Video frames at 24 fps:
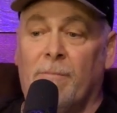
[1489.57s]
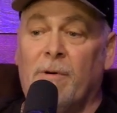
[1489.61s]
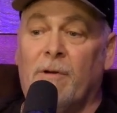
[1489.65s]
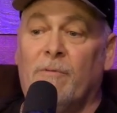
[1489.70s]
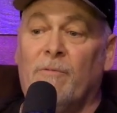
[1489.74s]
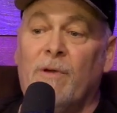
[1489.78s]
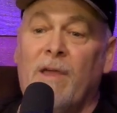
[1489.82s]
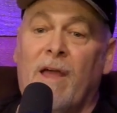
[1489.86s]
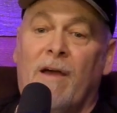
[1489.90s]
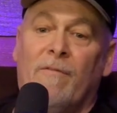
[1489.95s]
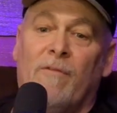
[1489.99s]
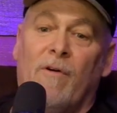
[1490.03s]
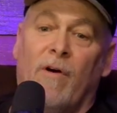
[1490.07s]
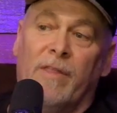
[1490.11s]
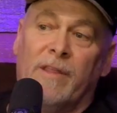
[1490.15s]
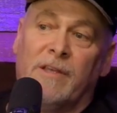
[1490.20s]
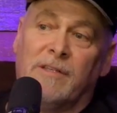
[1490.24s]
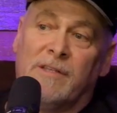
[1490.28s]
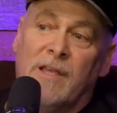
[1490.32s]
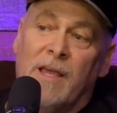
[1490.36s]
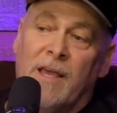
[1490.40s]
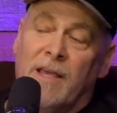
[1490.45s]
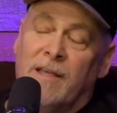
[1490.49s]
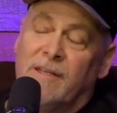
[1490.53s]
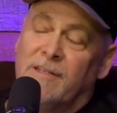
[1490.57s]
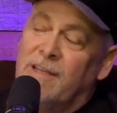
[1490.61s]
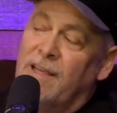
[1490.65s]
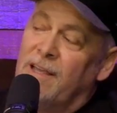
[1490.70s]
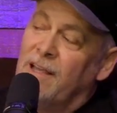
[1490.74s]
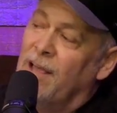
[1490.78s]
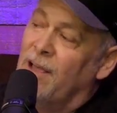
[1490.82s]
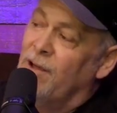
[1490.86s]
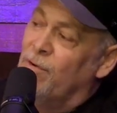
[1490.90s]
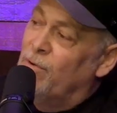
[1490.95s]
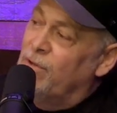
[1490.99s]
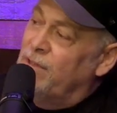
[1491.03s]
But if we have all this,
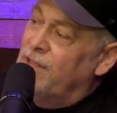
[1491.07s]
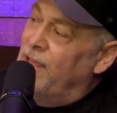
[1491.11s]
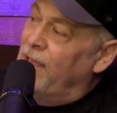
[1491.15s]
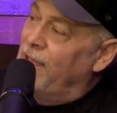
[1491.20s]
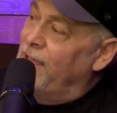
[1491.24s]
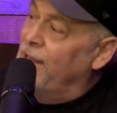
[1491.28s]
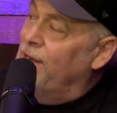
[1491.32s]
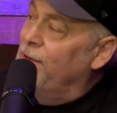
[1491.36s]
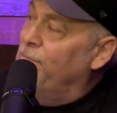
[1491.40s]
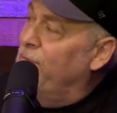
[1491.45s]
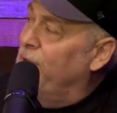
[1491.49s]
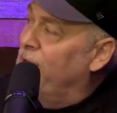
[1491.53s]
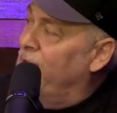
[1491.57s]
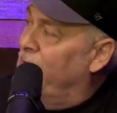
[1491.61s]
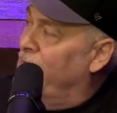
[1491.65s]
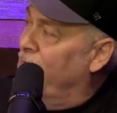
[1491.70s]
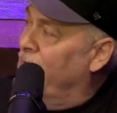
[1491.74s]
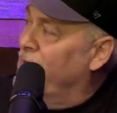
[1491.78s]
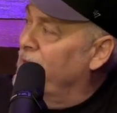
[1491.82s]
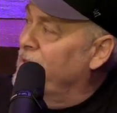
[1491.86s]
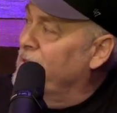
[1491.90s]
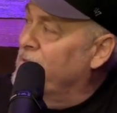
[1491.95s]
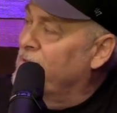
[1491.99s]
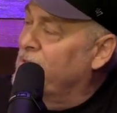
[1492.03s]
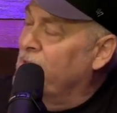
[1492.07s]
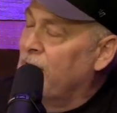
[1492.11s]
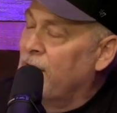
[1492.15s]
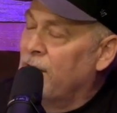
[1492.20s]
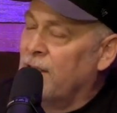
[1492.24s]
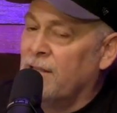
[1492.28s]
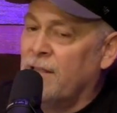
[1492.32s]
see, what the enemy does,